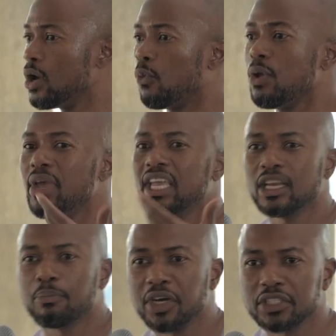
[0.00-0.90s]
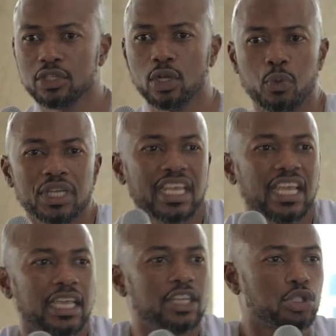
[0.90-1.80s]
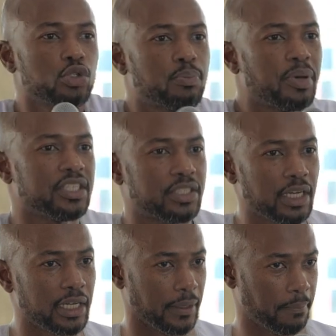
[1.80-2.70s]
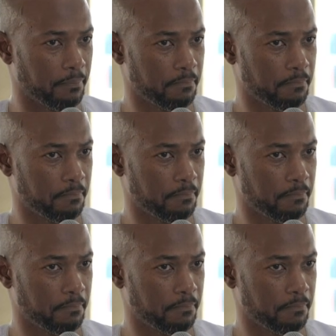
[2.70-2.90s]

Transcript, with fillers: We make it personal, we take issues personally,